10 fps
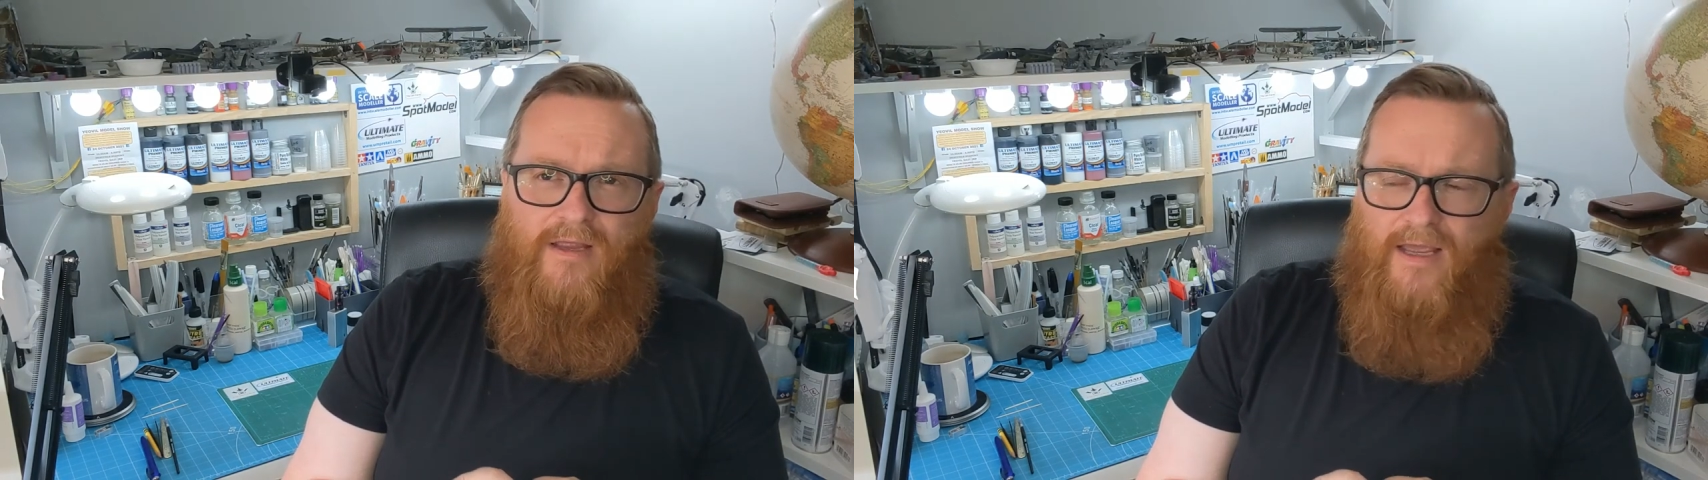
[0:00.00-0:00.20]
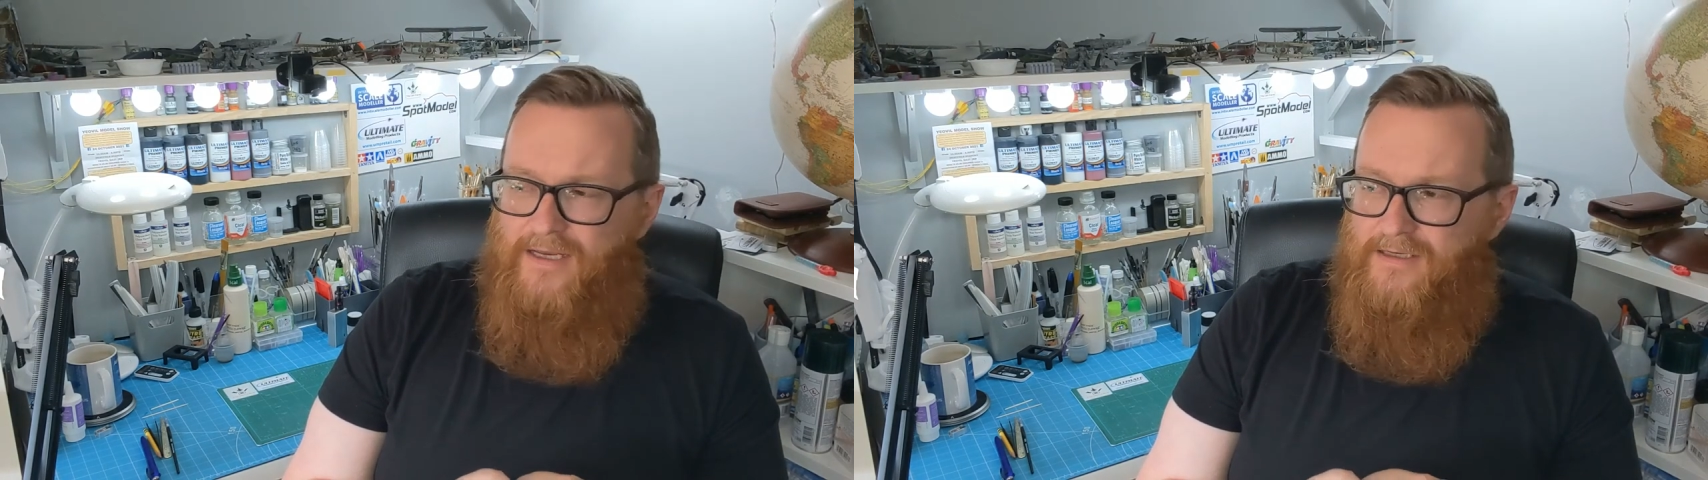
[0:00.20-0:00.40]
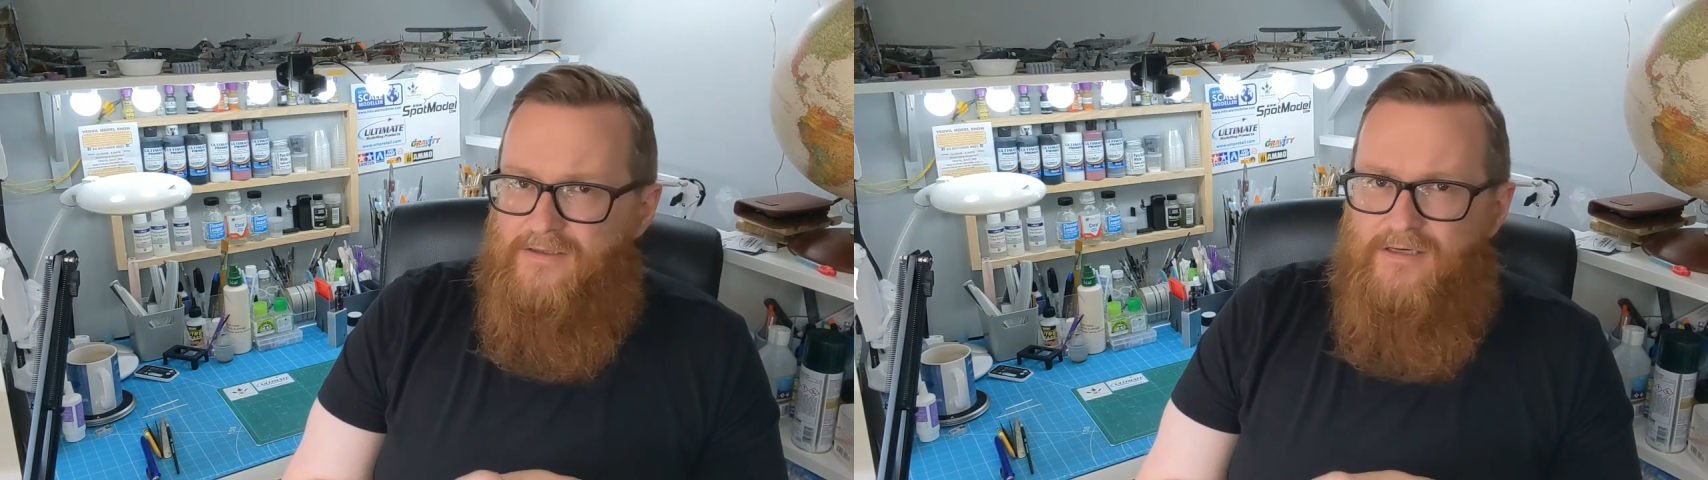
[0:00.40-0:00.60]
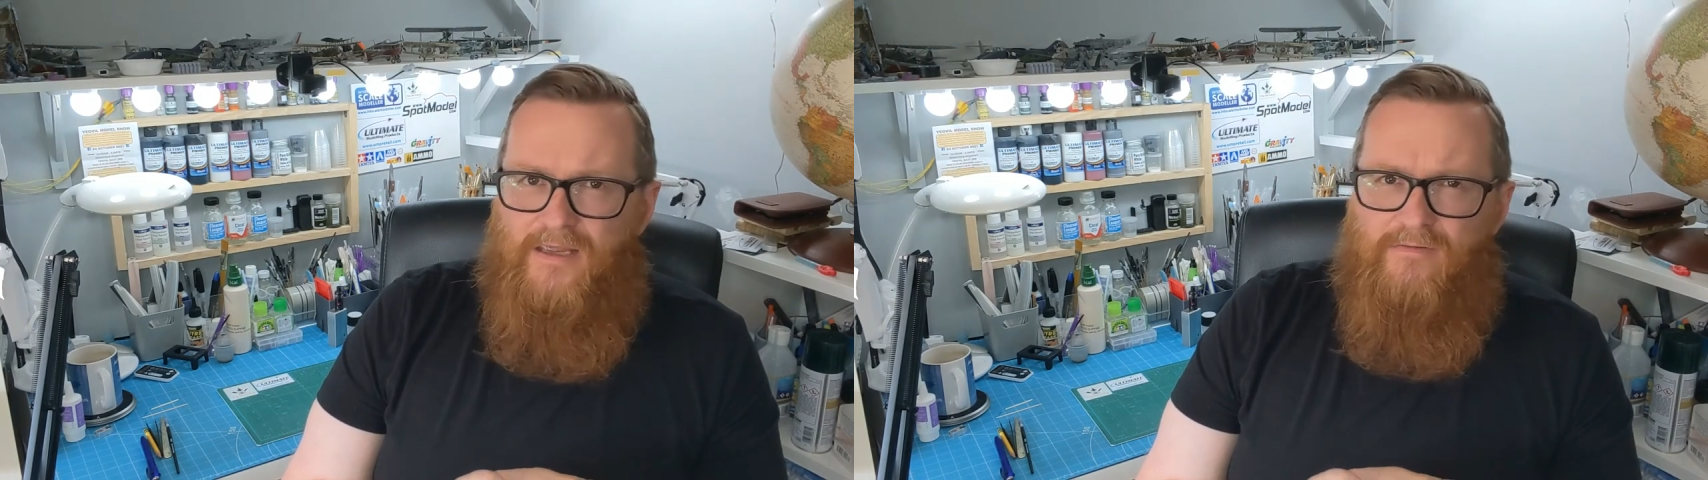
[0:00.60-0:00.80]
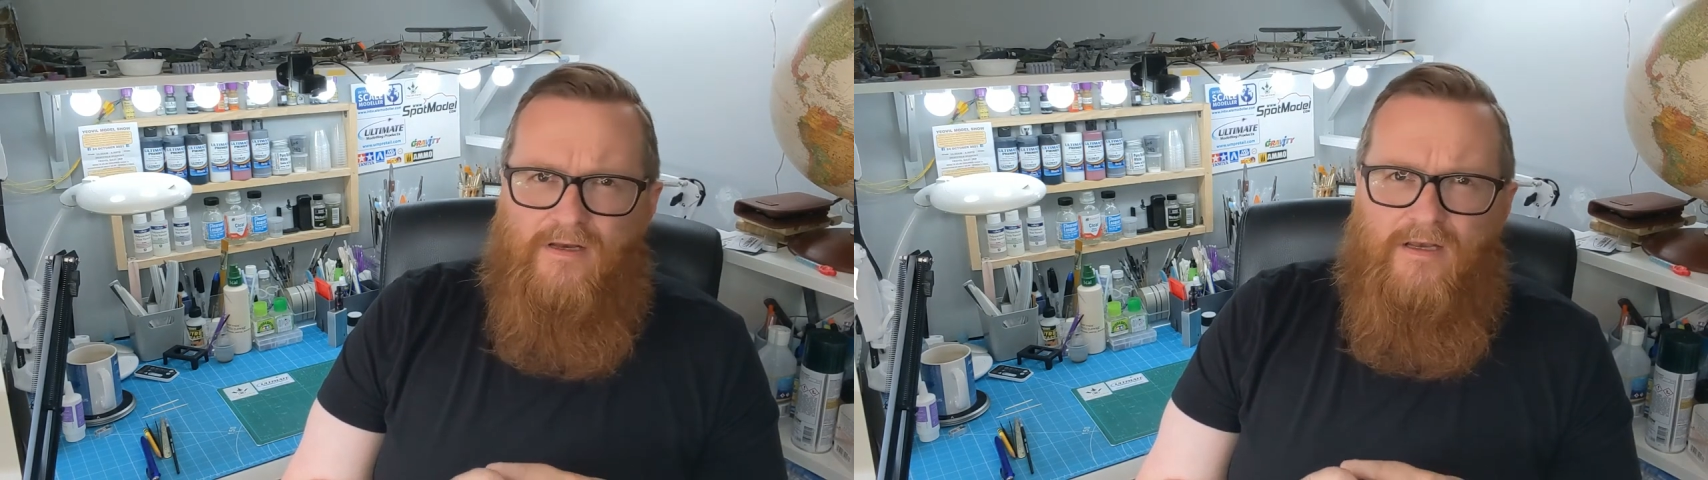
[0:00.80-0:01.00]
and
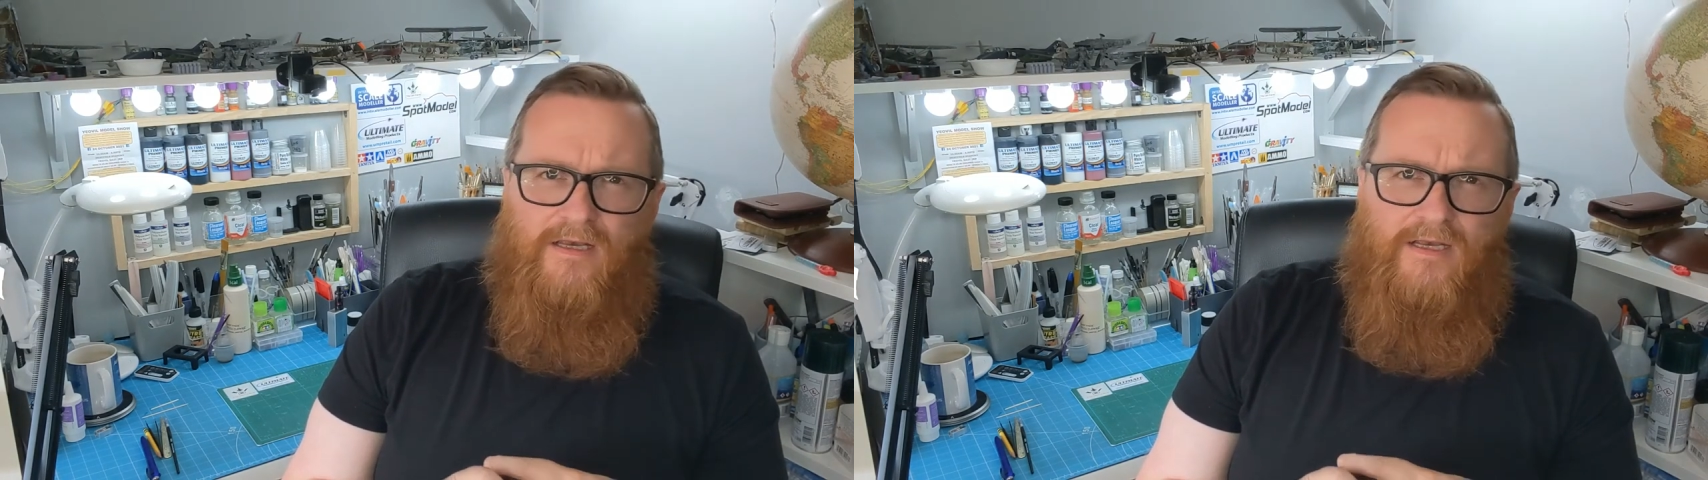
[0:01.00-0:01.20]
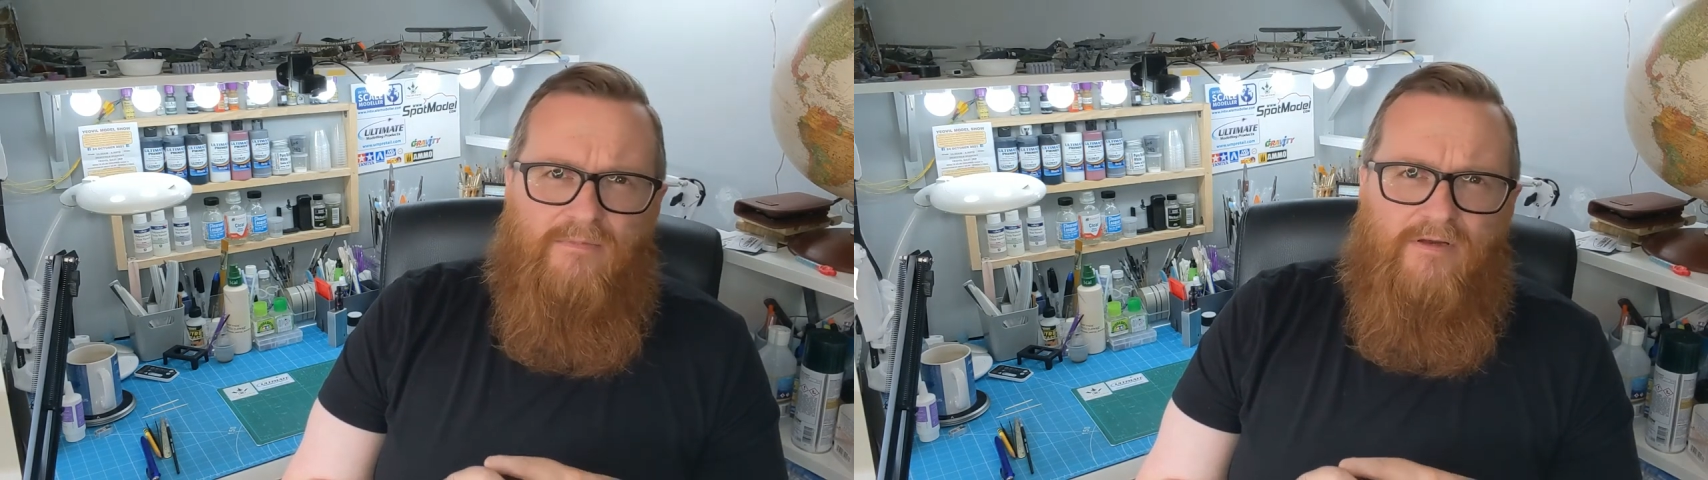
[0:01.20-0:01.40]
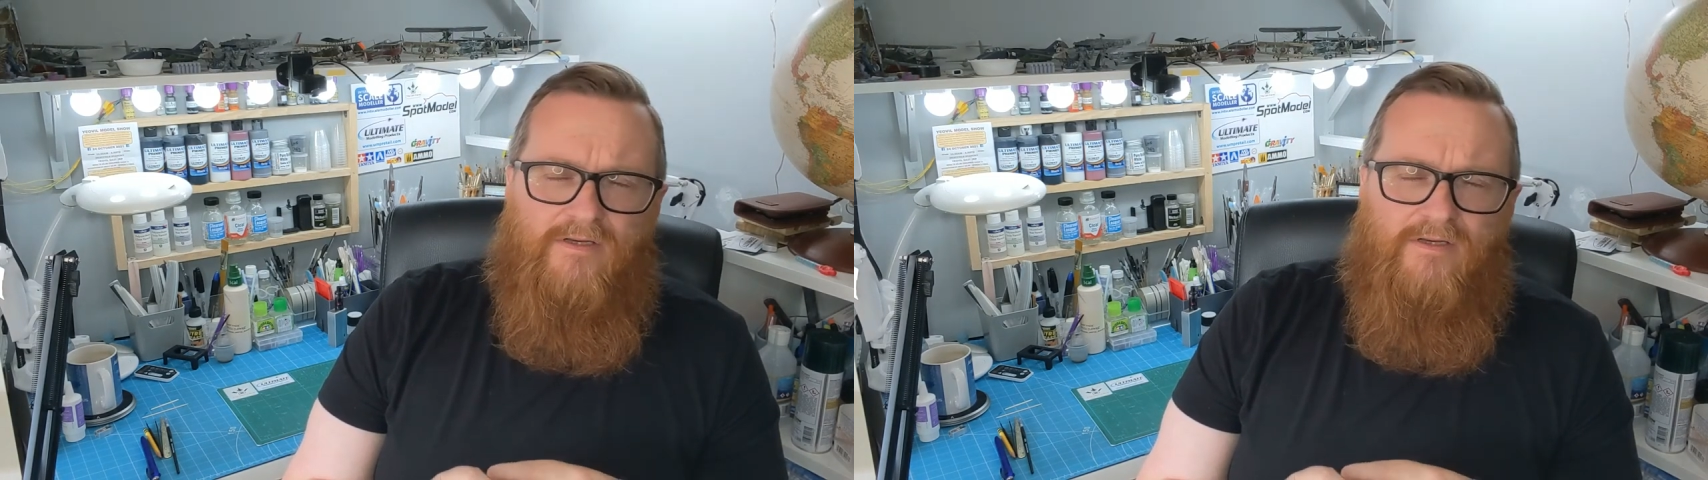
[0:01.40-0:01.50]
give it a little bit of